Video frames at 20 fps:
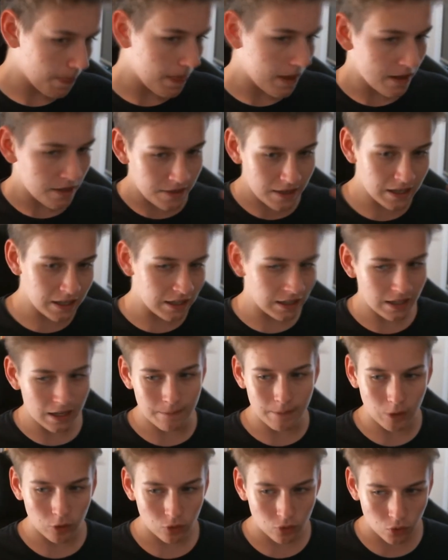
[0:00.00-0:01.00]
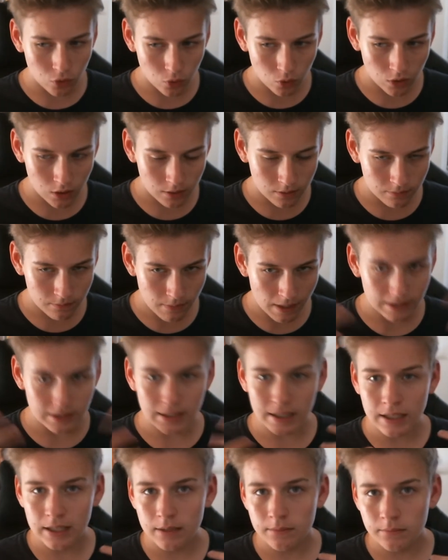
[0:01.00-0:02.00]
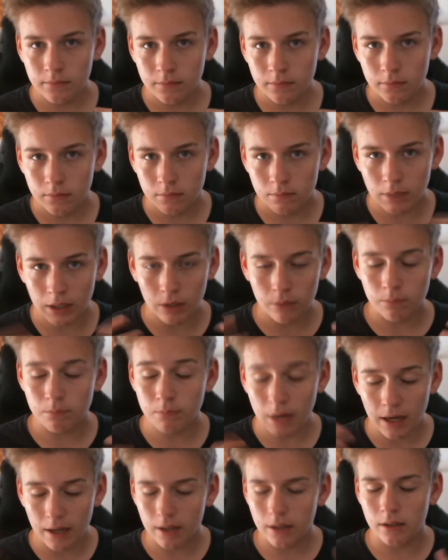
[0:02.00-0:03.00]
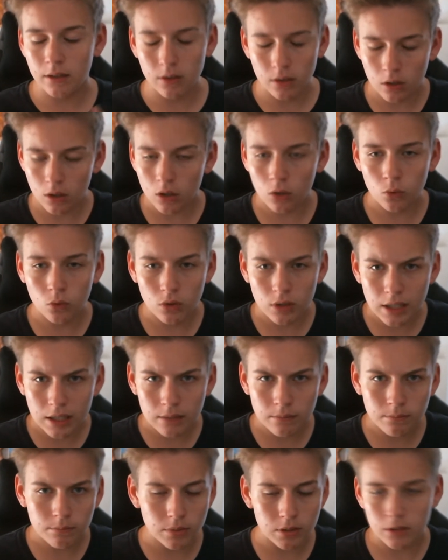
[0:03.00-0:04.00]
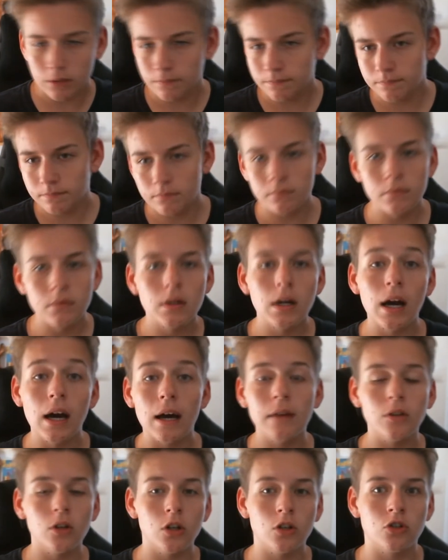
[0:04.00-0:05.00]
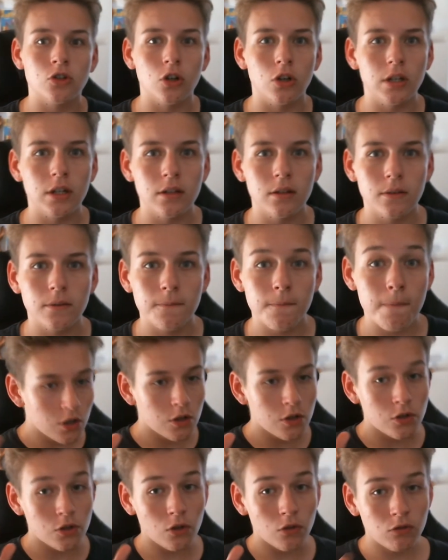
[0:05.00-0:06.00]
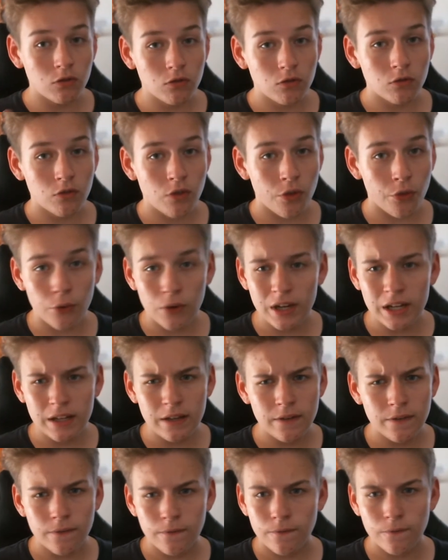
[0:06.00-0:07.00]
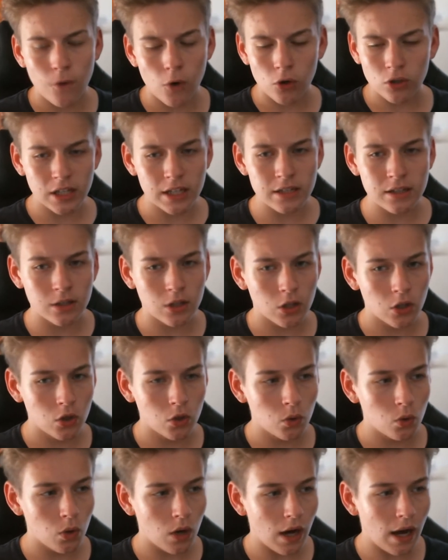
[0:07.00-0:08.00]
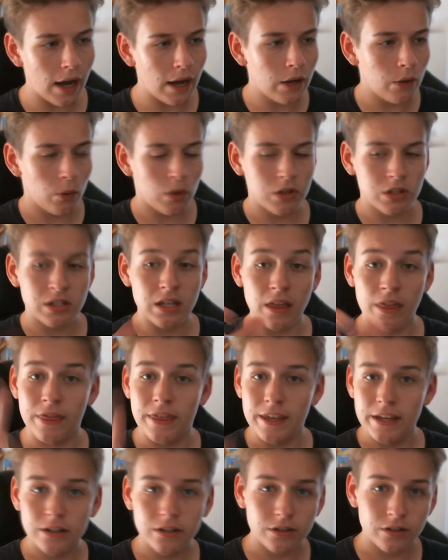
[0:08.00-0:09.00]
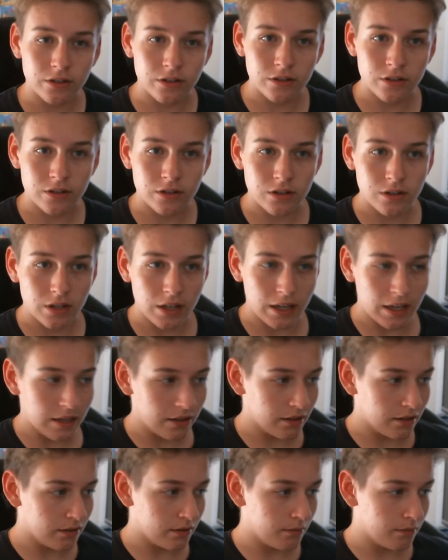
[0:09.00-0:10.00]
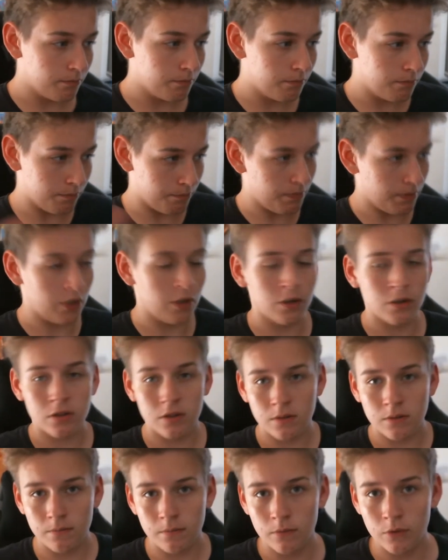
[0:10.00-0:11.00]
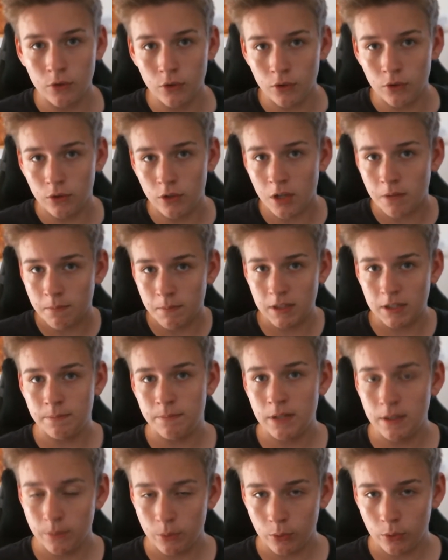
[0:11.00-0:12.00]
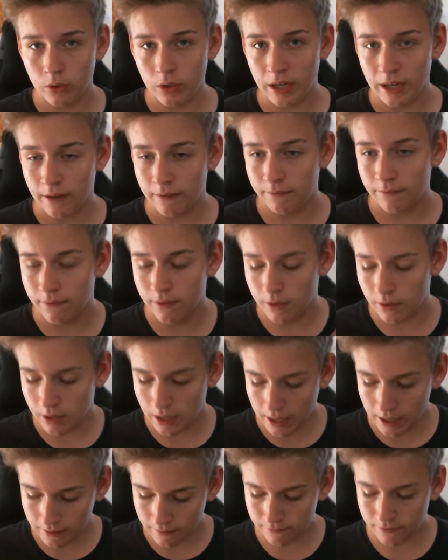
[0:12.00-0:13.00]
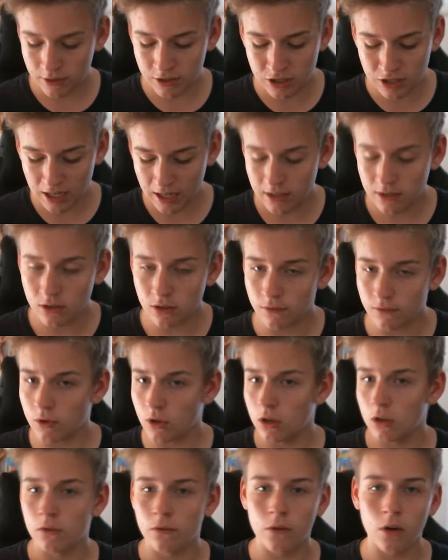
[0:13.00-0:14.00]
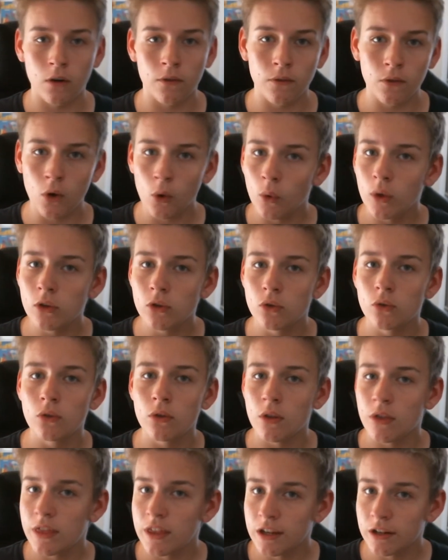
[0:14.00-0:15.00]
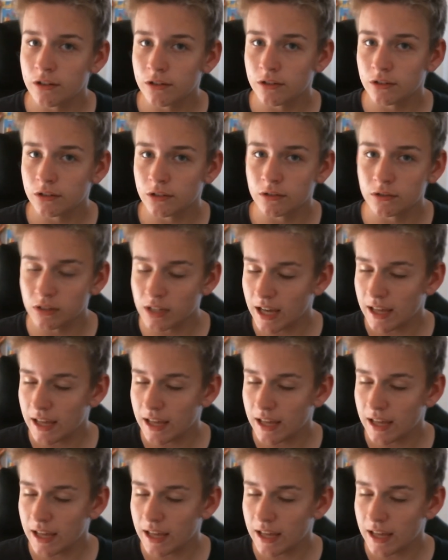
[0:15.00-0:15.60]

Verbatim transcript: Thinking about doing my name, my own name, but not sure yet. So 3-4 days ago, I was in theaters, and because not many people have the chance of going to the theater